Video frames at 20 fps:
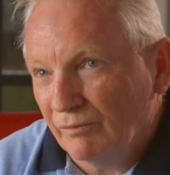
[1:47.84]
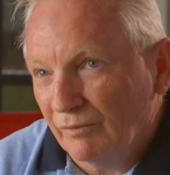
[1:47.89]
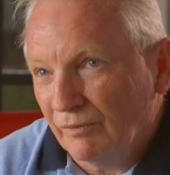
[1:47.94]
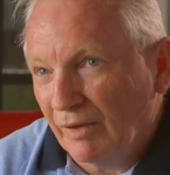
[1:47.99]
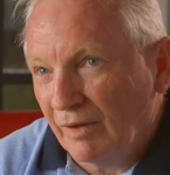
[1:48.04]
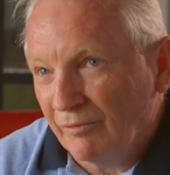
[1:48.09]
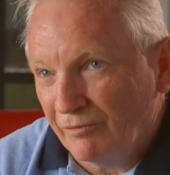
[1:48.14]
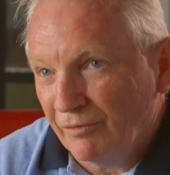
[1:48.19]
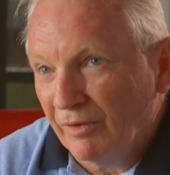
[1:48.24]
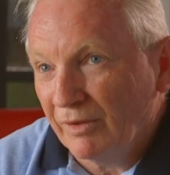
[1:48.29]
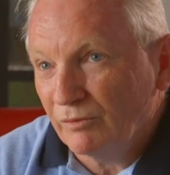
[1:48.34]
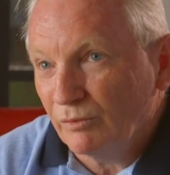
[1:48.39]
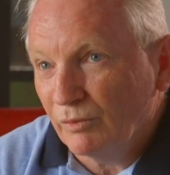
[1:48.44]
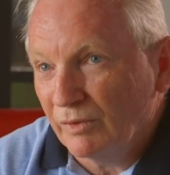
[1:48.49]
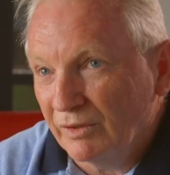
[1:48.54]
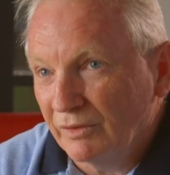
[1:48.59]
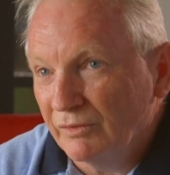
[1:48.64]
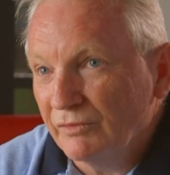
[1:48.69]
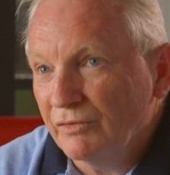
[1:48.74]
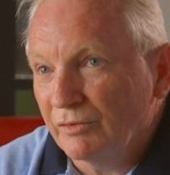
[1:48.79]
upfront
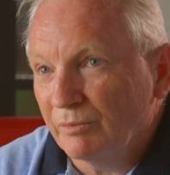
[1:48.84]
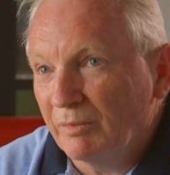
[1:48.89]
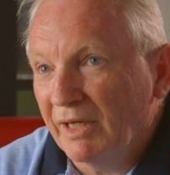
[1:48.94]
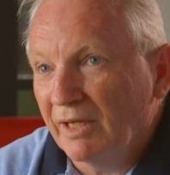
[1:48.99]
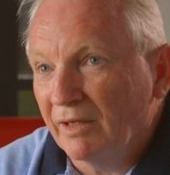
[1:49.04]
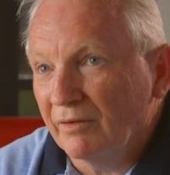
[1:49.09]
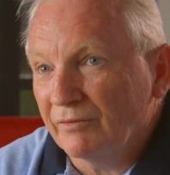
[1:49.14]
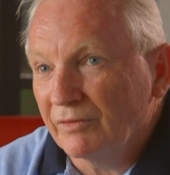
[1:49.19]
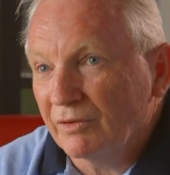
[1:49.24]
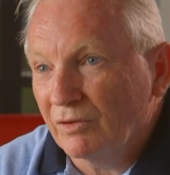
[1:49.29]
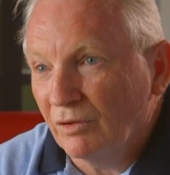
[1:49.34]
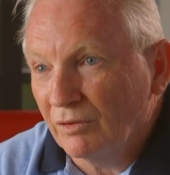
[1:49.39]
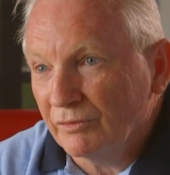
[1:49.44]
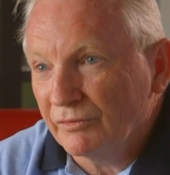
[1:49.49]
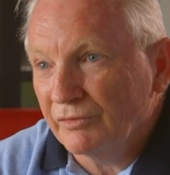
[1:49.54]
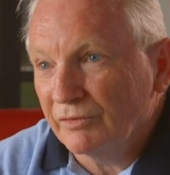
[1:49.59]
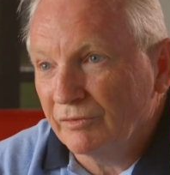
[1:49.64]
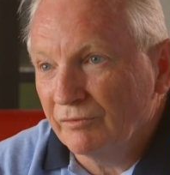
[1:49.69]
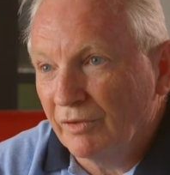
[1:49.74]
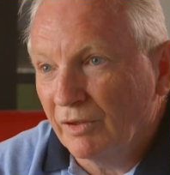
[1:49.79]
with us about the
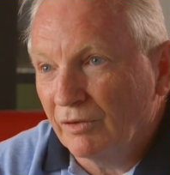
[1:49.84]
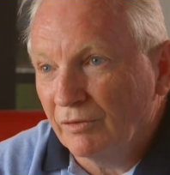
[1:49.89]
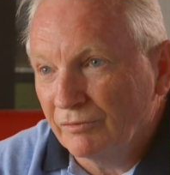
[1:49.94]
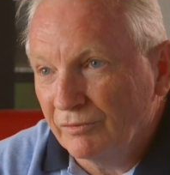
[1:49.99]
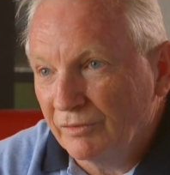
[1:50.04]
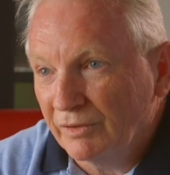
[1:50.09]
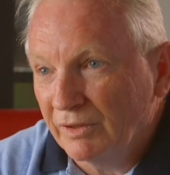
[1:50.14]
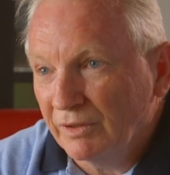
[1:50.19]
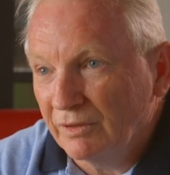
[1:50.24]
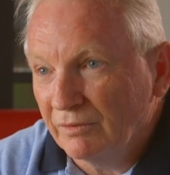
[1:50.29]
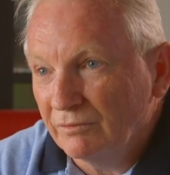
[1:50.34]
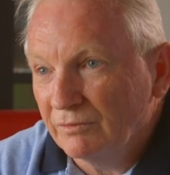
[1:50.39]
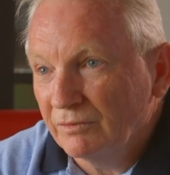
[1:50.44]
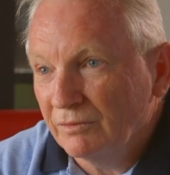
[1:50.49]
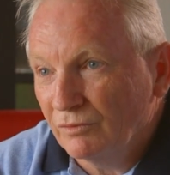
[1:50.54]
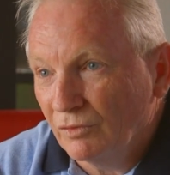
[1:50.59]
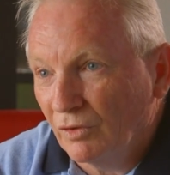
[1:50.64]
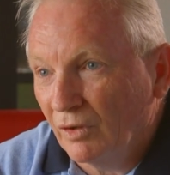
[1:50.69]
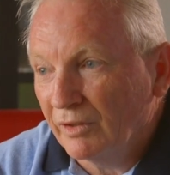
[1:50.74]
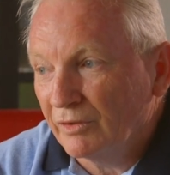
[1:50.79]
costs involved in
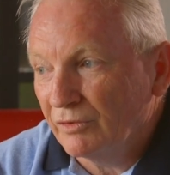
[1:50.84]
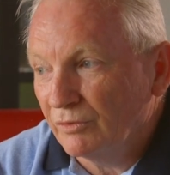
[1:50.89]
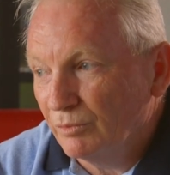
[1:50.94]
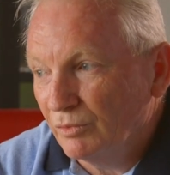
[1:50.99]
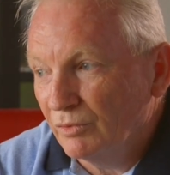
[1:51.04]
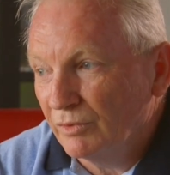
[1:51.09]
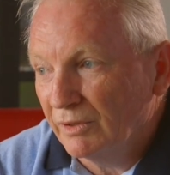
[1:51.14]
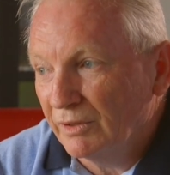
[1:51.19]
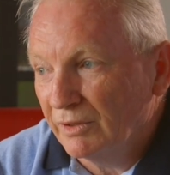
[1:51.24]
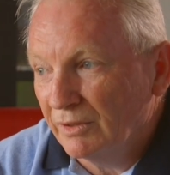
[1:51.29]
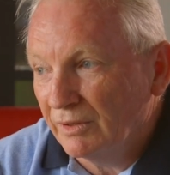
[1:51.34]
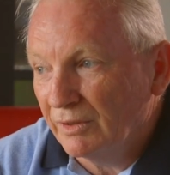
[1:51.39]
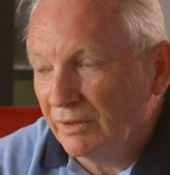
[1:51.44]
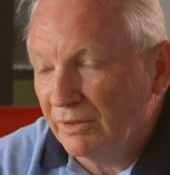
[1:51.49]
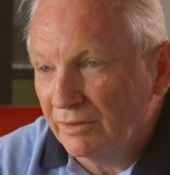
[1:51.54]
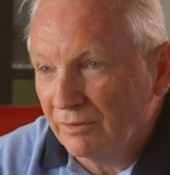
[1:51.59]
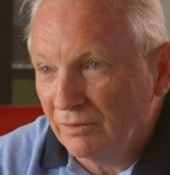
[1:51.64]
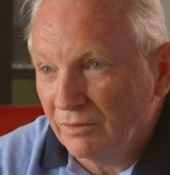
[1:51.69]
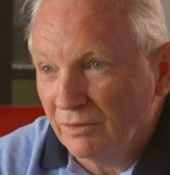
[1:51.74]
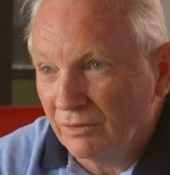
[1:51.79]
trying to put in
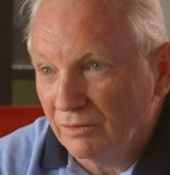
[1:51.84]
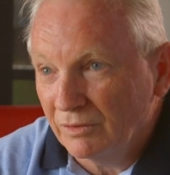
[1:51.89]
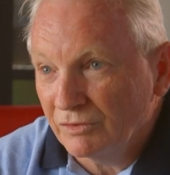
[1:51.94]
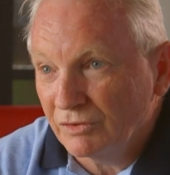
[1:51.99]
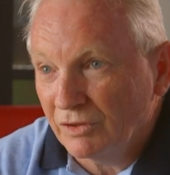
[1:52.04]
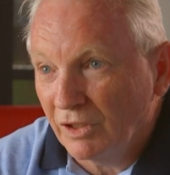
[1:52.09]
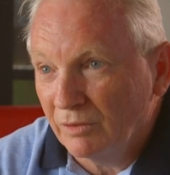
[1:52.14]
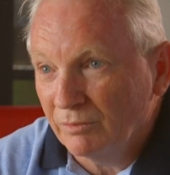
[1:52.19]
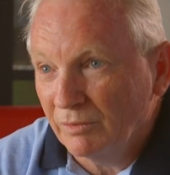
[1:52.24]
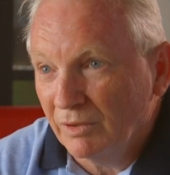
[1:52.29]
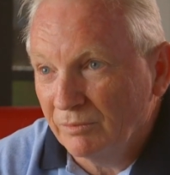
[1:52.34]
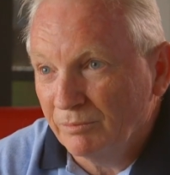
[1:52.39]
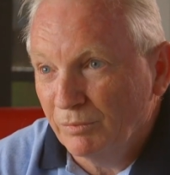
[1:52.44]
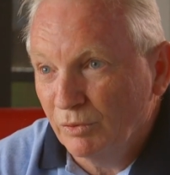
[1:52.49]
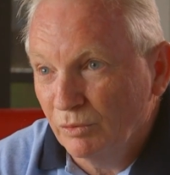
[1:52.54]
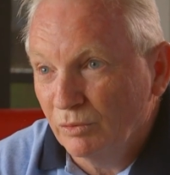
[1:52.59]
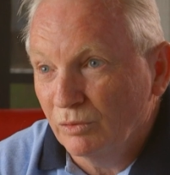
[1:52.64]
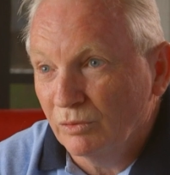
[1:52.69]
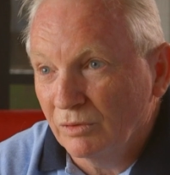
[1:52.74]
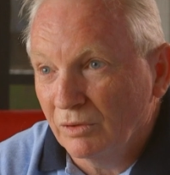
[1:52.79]
any
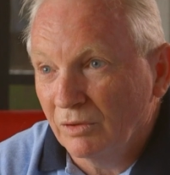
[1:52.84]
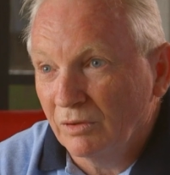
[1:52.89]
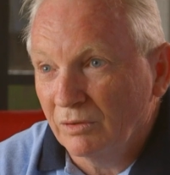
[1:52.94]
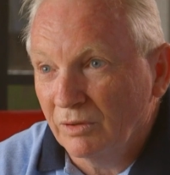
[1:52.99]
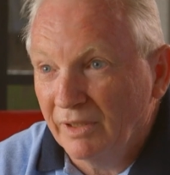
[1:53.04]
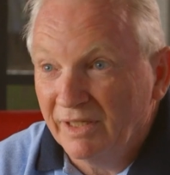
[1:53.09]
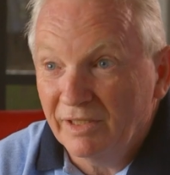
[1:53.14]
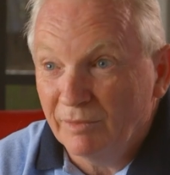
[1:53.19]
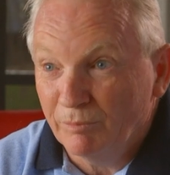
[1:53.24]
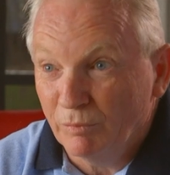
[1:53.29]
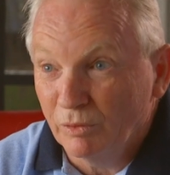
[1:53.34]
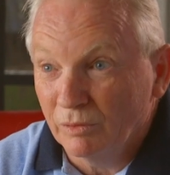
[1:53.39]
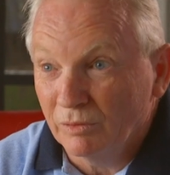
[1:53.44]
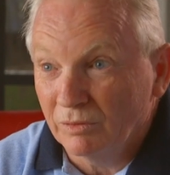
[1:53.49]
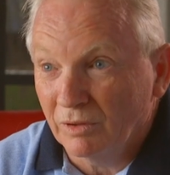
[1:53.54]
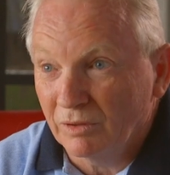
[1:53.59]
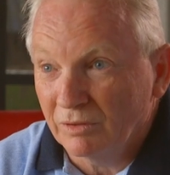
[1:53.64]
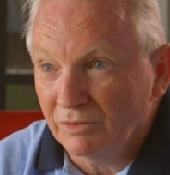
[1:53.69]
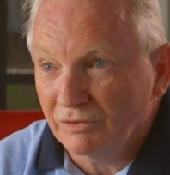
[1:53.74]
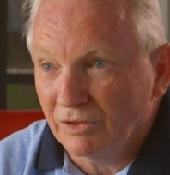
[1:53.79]

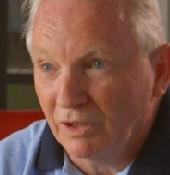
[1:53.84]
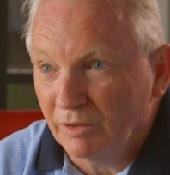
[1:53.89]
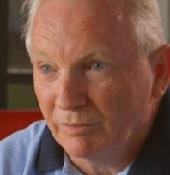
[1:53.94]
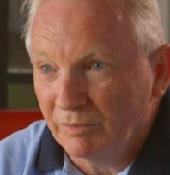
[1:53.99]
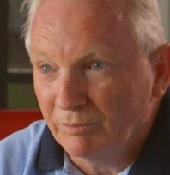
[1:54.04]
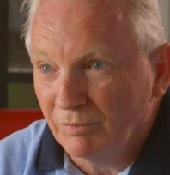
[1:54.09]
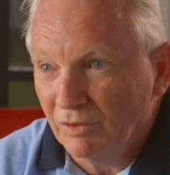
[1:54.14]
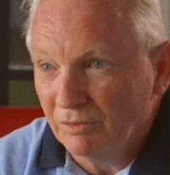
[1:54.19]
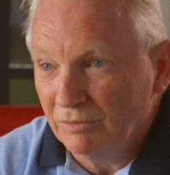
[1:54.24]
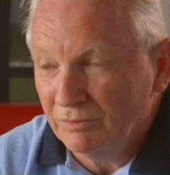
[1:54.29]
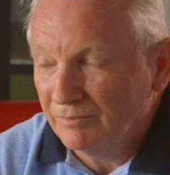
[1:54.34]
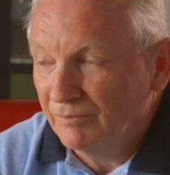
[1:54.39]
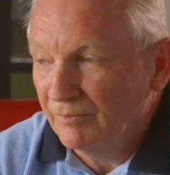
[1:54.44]
pool on a sloping block.